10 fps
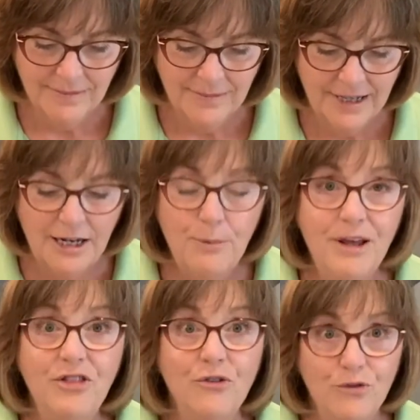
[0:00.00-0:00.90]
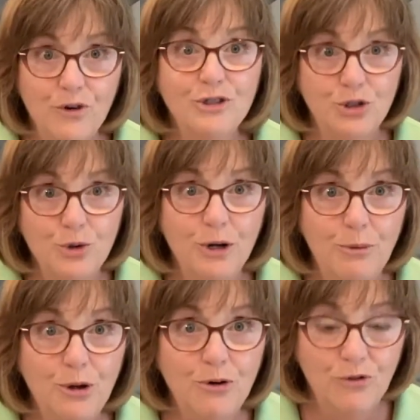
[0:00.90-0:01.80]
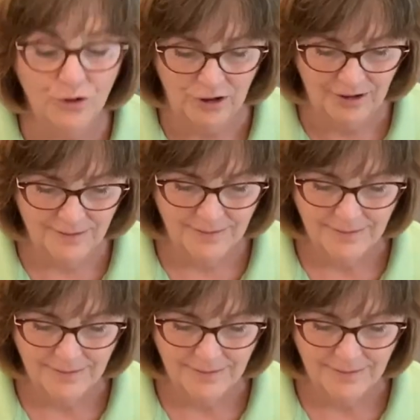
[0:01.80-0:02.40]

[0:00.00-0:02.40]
It had made the first tree beautiful.